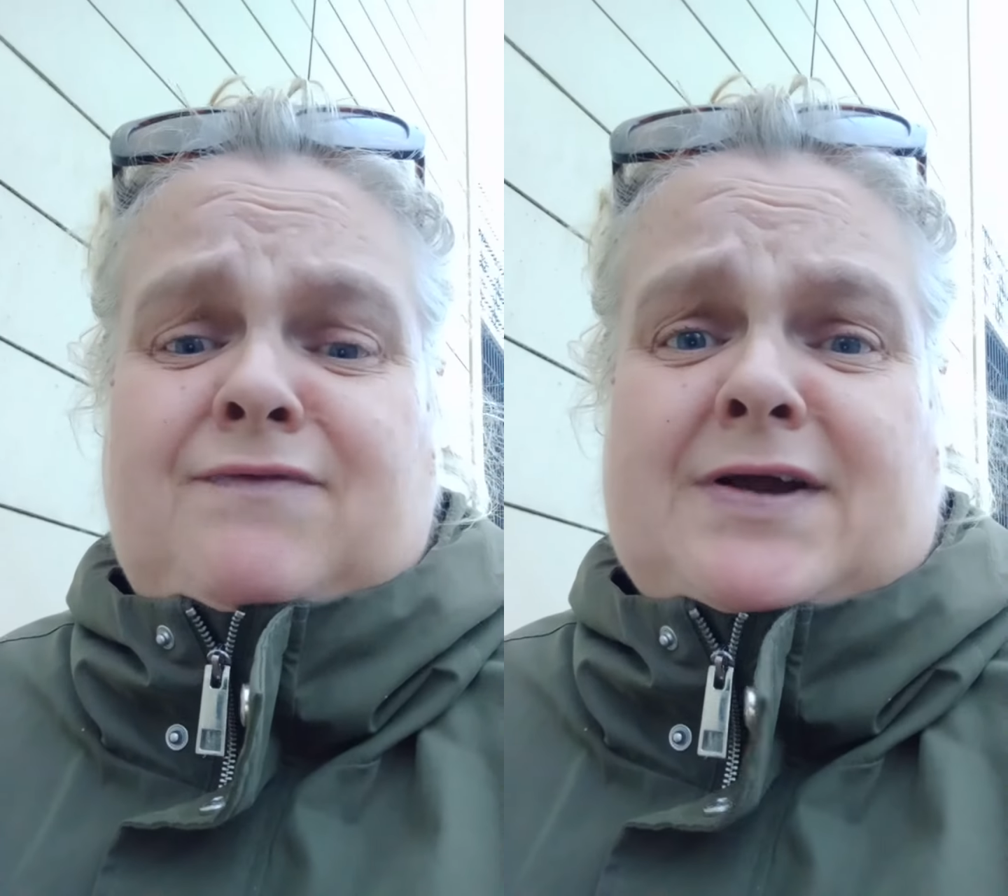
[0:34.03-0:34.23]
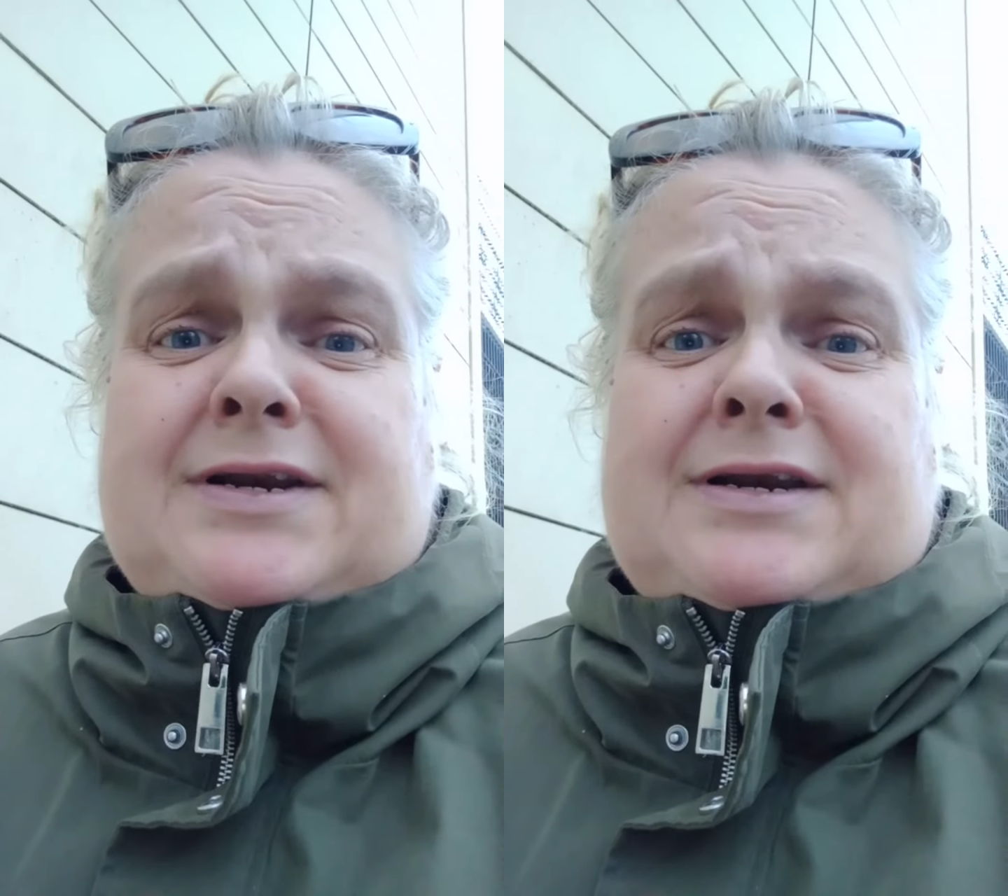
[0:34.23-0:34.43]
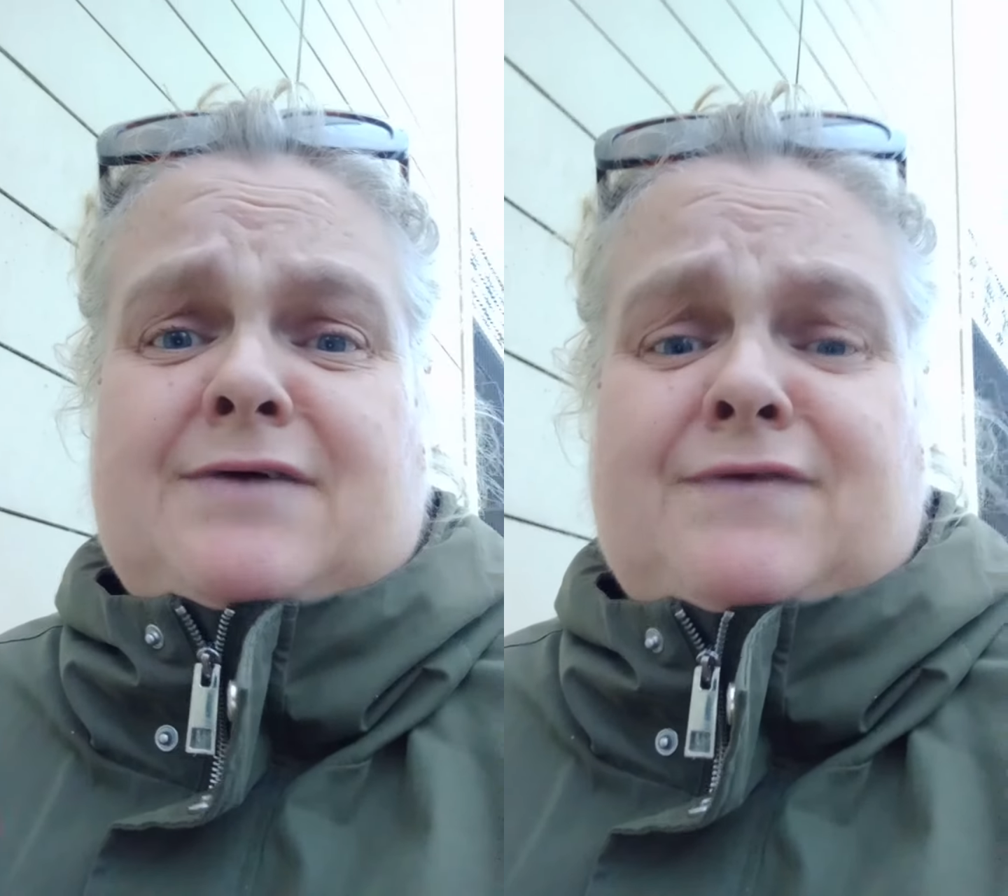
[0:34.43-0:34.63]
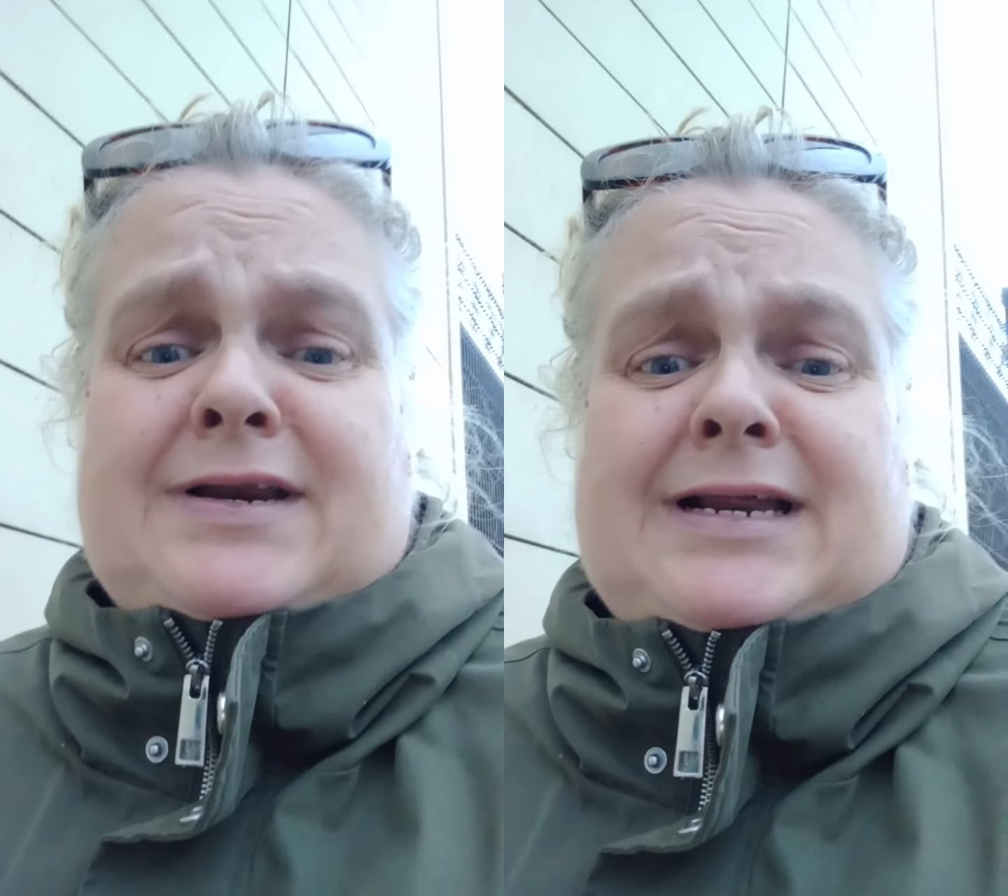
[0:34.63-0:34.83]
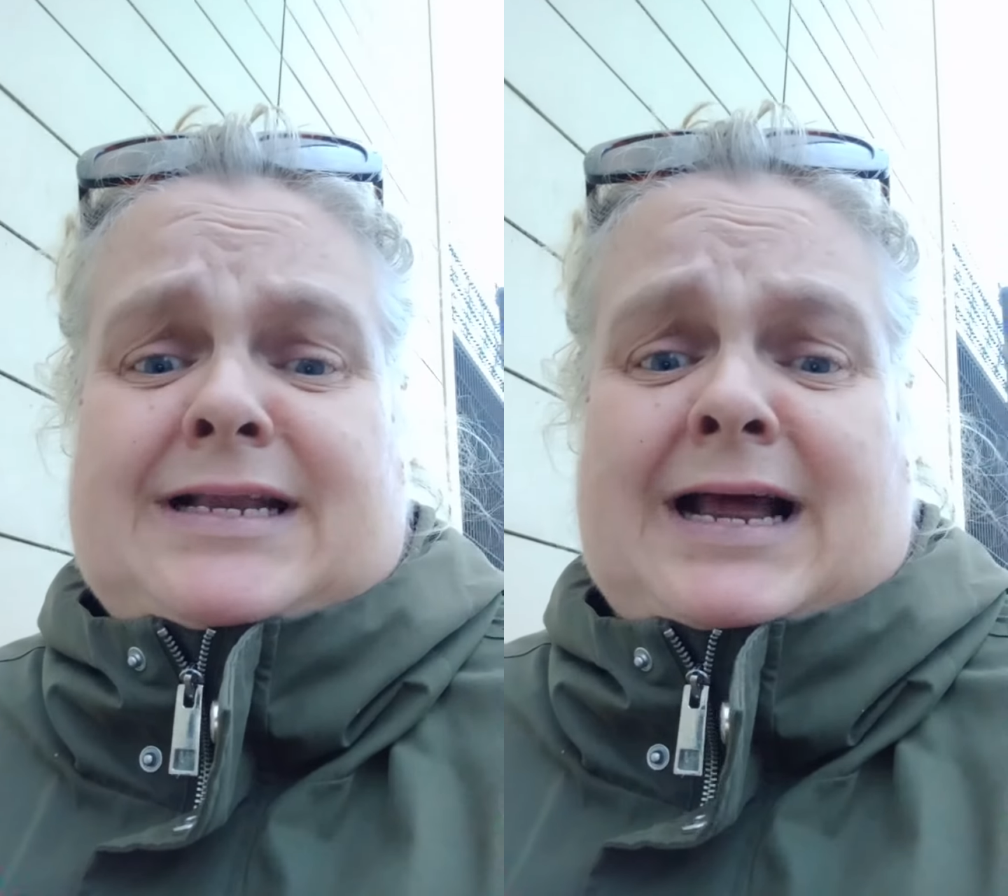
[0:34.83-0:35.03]
had enough, I
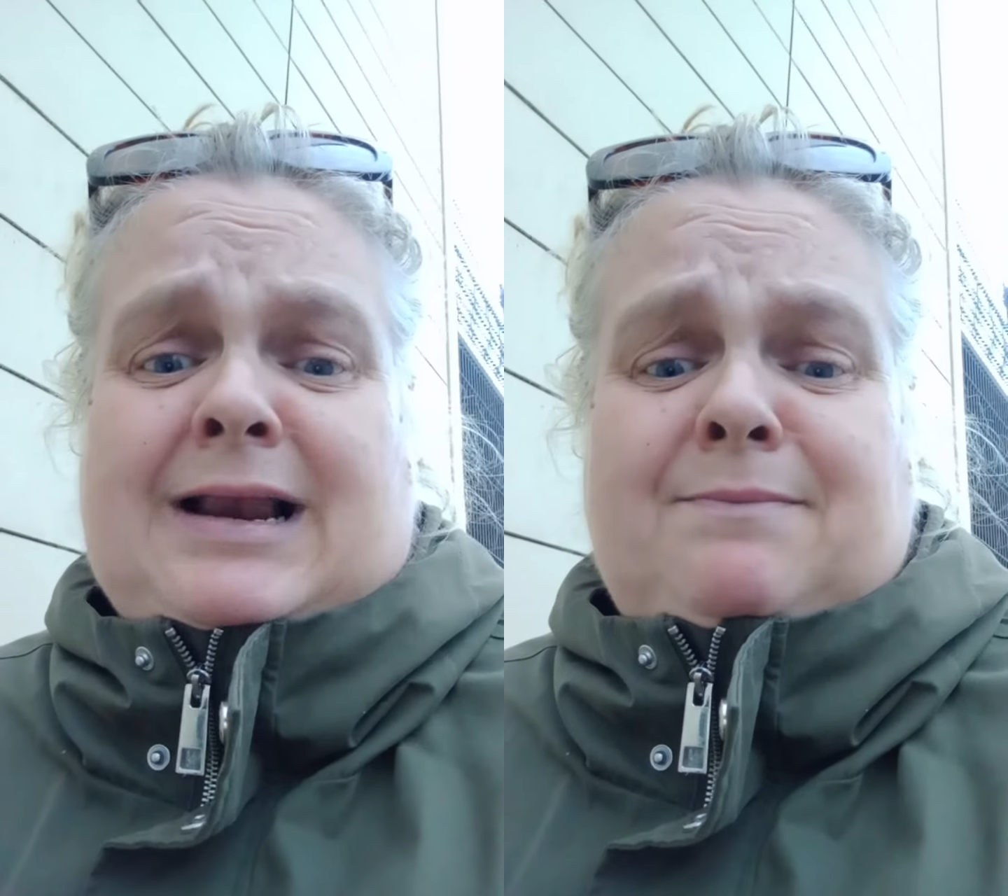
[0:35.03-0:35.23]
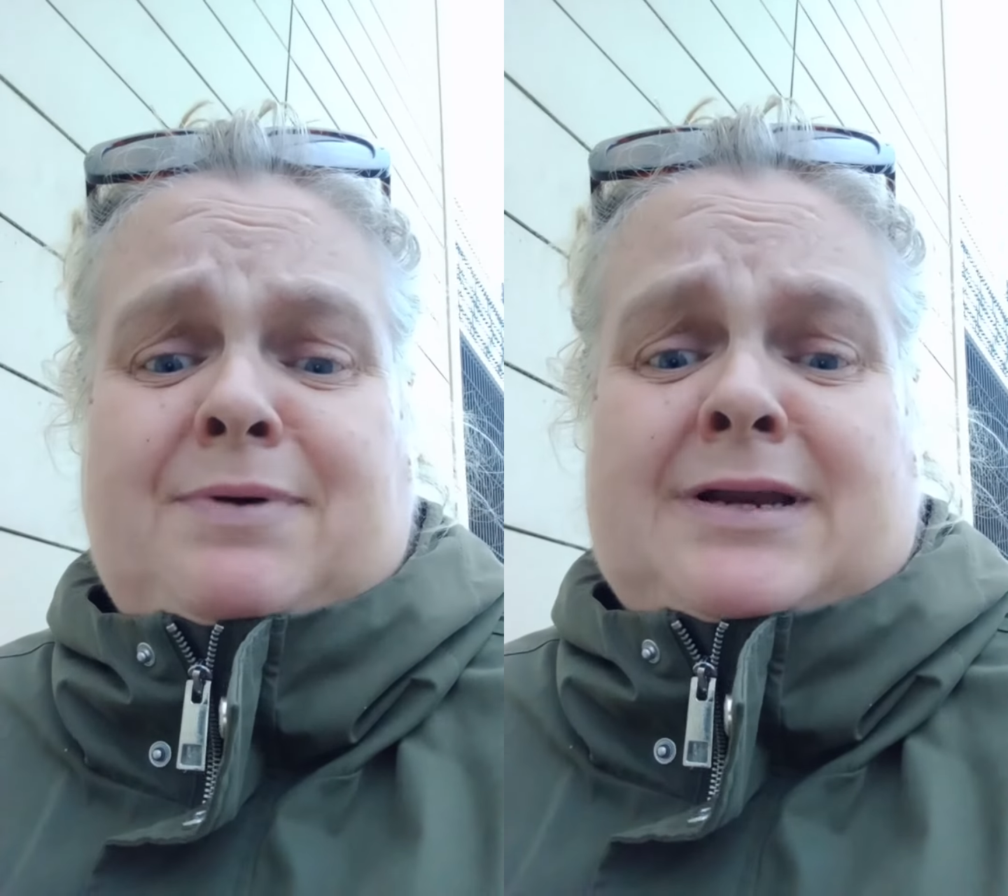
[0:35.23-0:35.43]
need help,